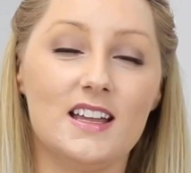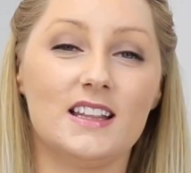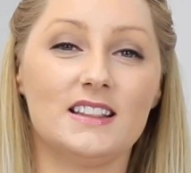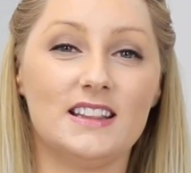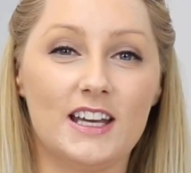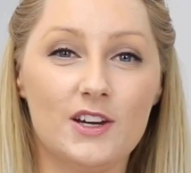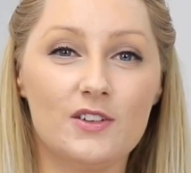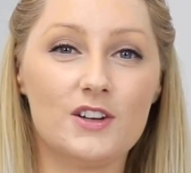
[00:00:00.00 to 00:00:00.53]

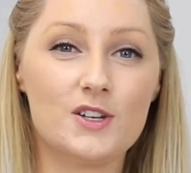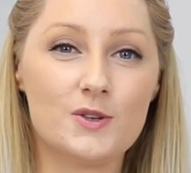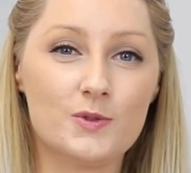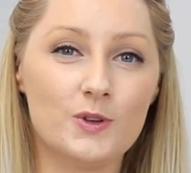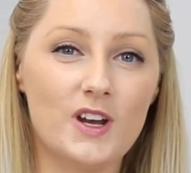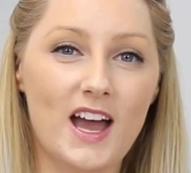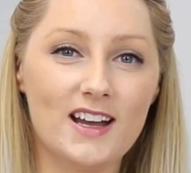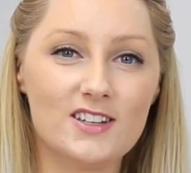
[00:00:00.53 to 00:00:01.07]
licorice
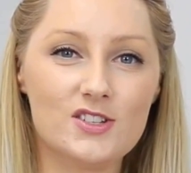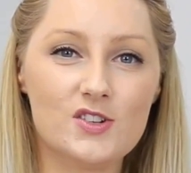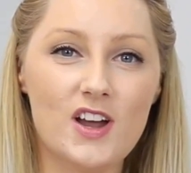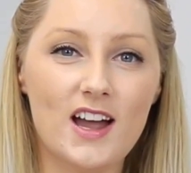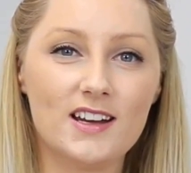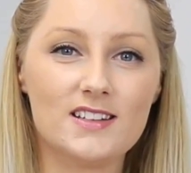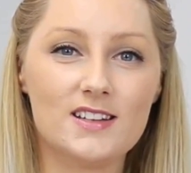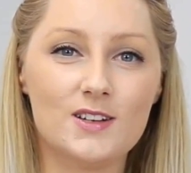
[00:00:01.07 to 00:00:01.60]
root
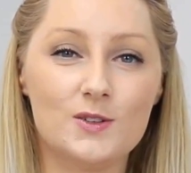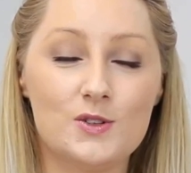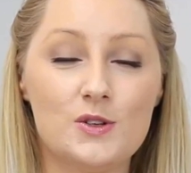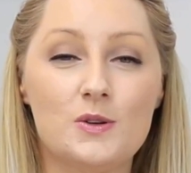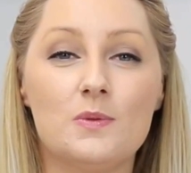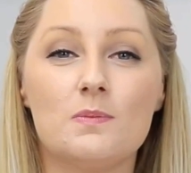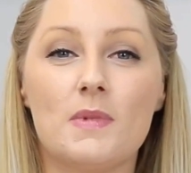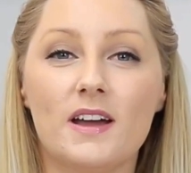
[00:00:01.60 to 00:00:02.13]
extract,
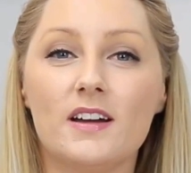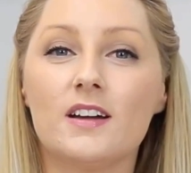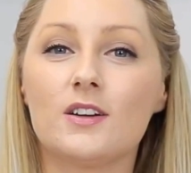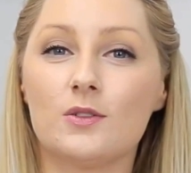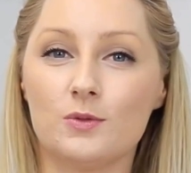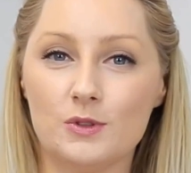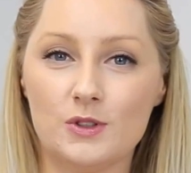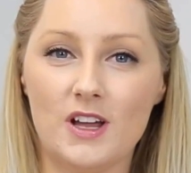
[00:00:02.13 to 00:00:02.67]
turmeric
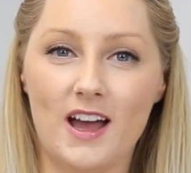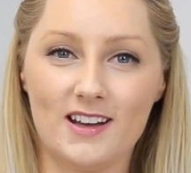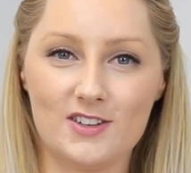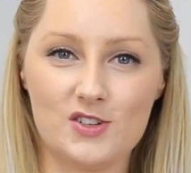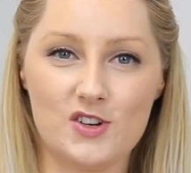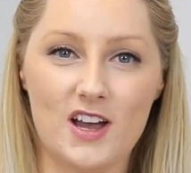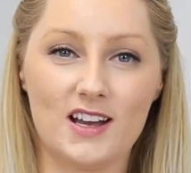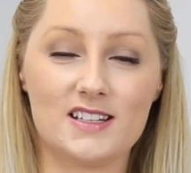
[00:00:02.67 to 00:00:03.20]
root
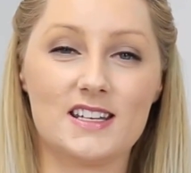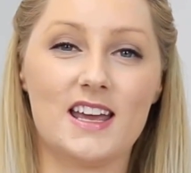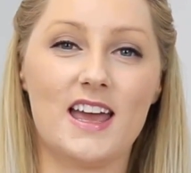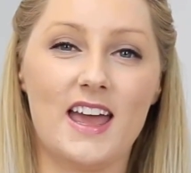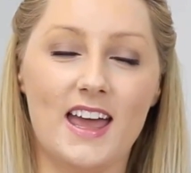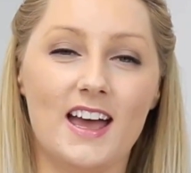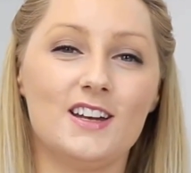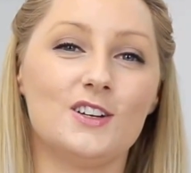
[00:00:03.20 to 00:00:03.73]
extract,
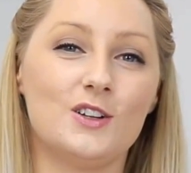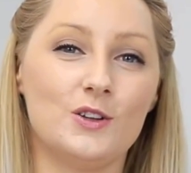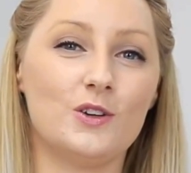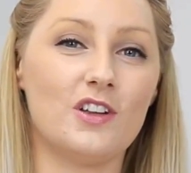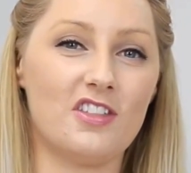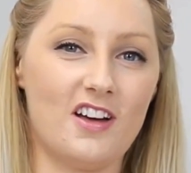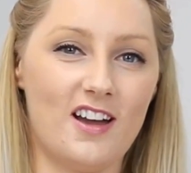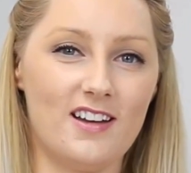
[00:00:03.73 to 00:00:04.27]
and
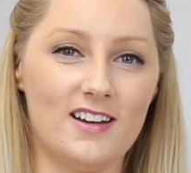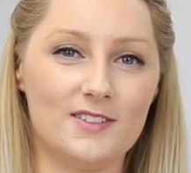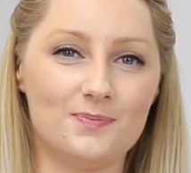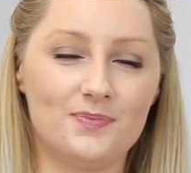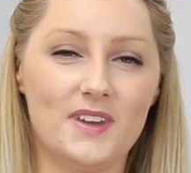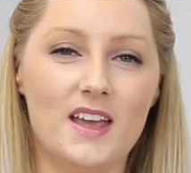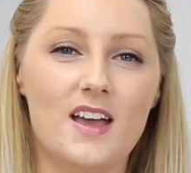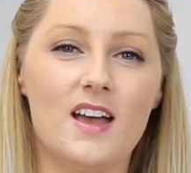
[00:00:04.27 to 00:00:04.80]
glutathione.
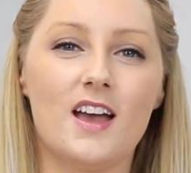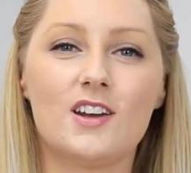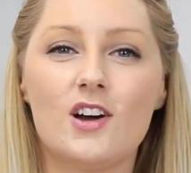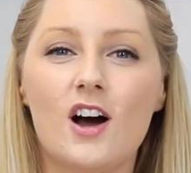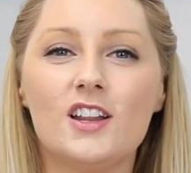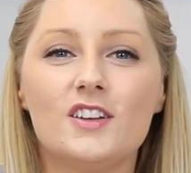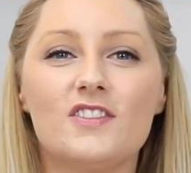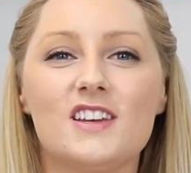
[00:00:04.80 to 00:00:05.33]
And
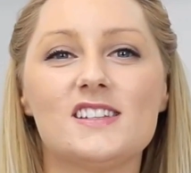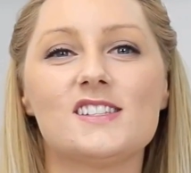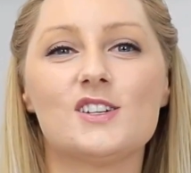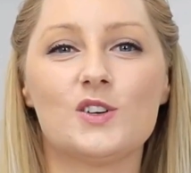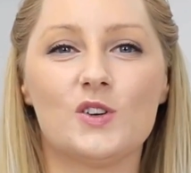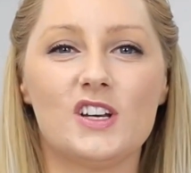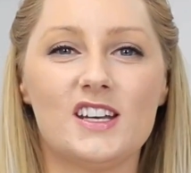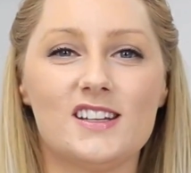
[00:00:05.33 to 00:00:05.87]
all of these
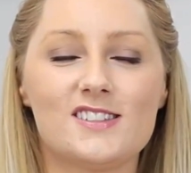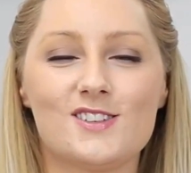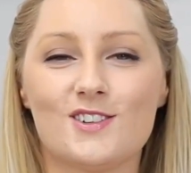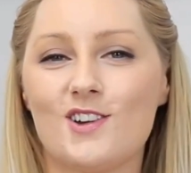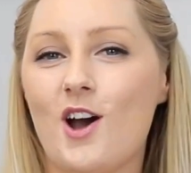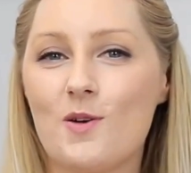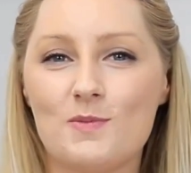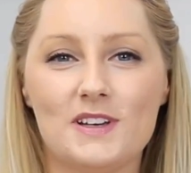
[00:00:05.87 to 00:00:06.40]
ingredients are
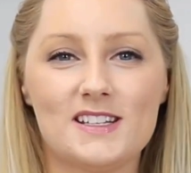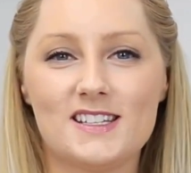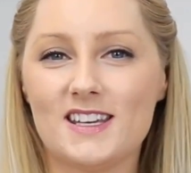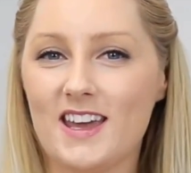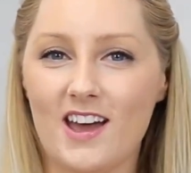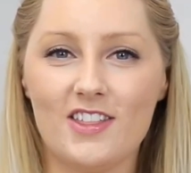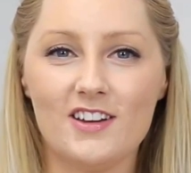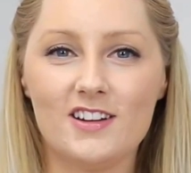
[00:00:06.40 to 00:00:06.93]
coming
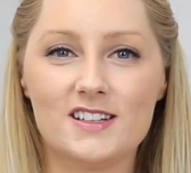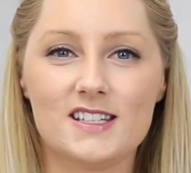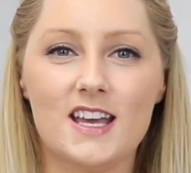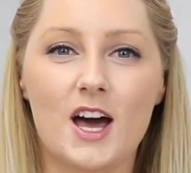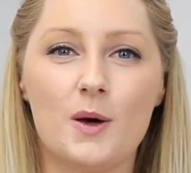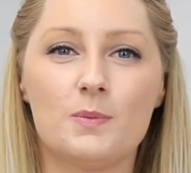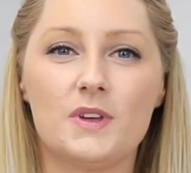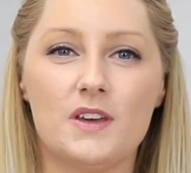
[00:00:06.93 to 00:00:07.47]
together to
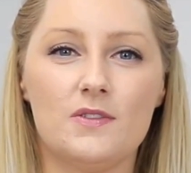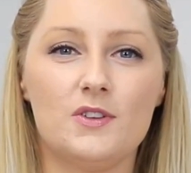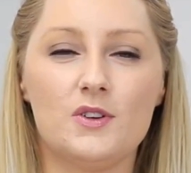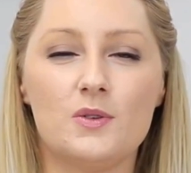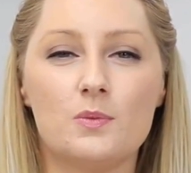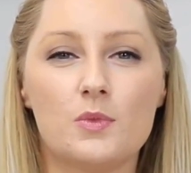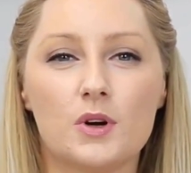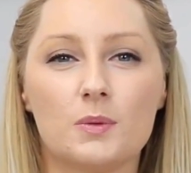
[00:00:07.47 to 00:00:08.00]
help give you
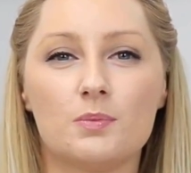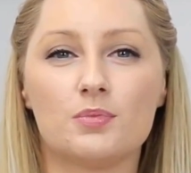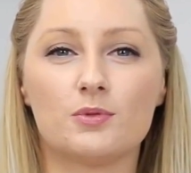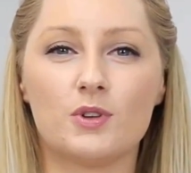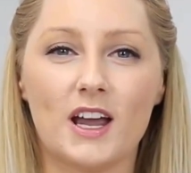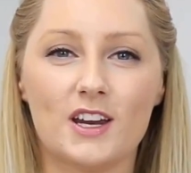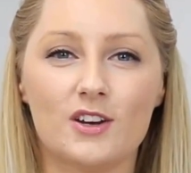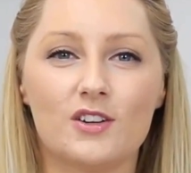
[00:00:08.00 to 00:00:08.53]
a more
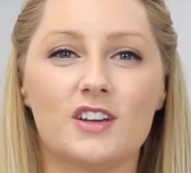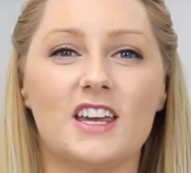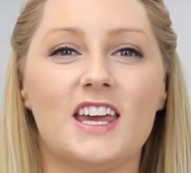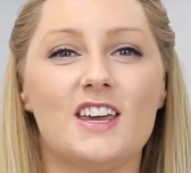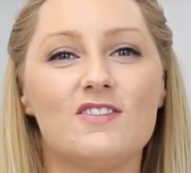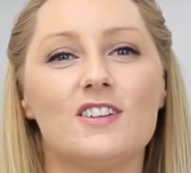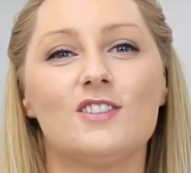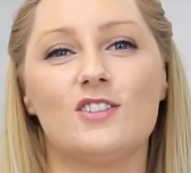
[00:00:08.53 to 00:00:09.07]
brighter,
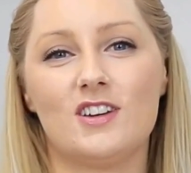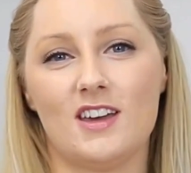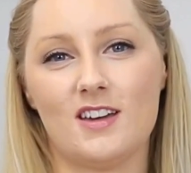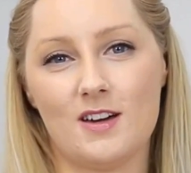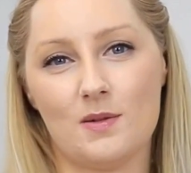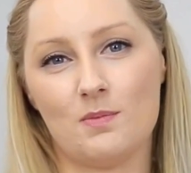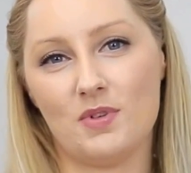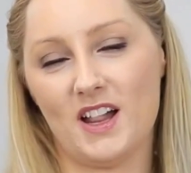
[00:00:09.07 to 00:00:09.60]
even-looking
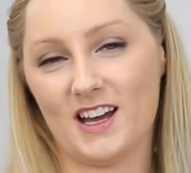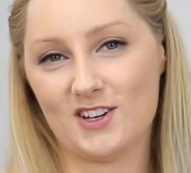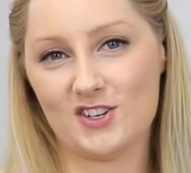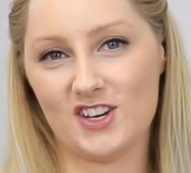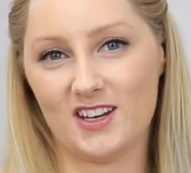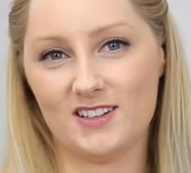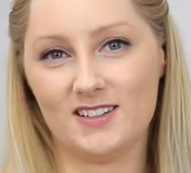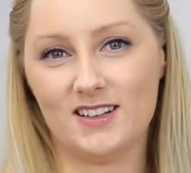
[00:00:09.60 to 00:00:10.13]

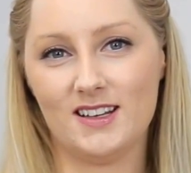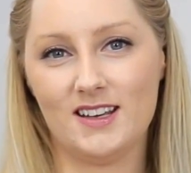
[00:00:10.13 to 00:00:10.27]
complexion.